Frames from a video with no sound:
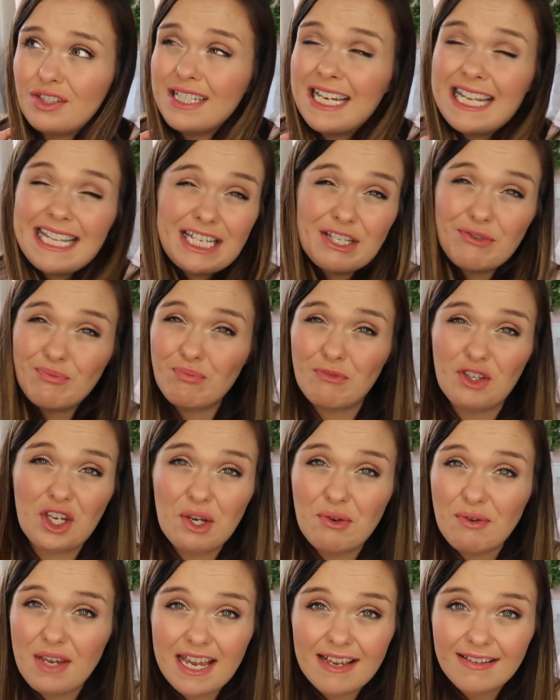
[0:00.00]
nearly
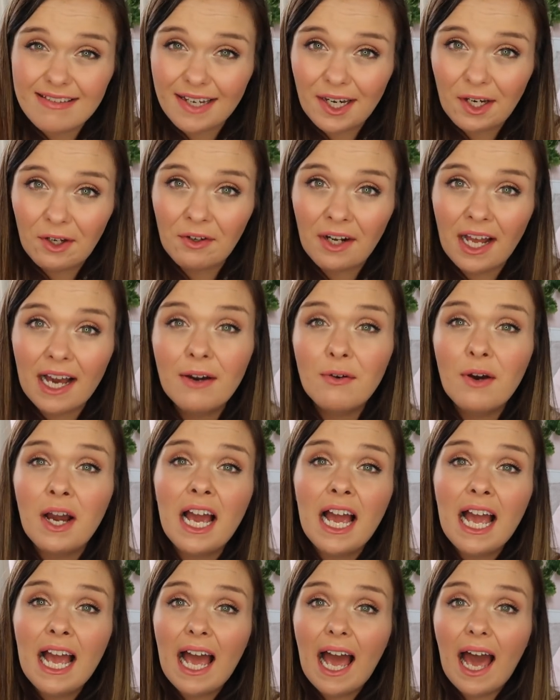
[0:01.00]
2 years ago now,
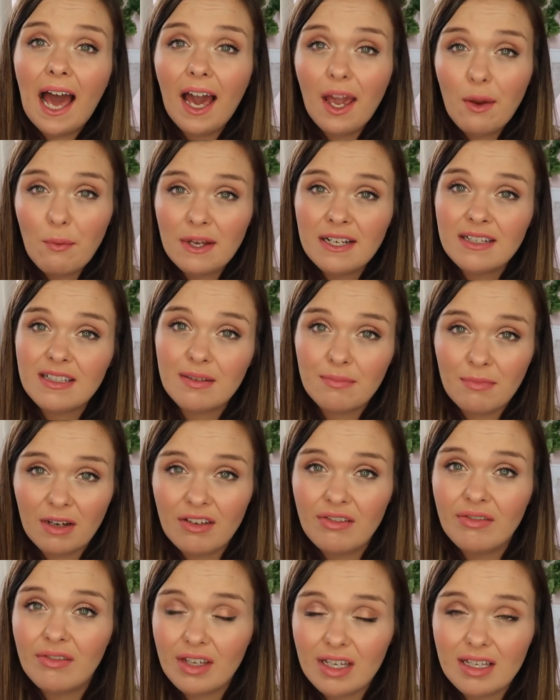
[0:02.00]
I went to
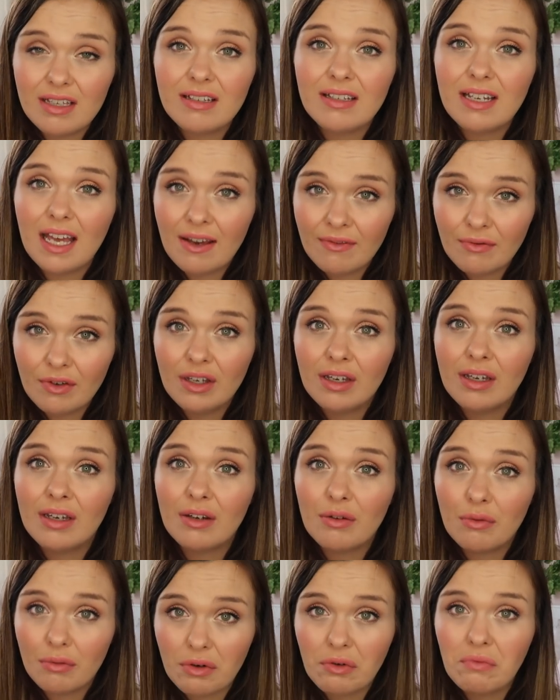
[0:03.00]
my first
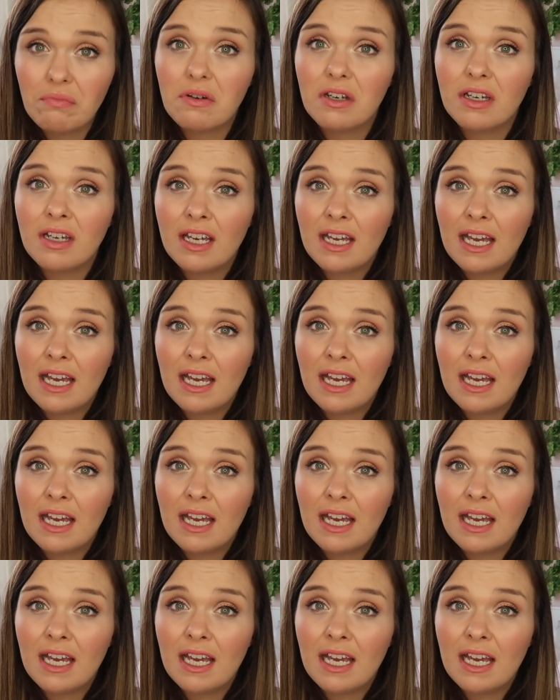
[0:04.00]
ever group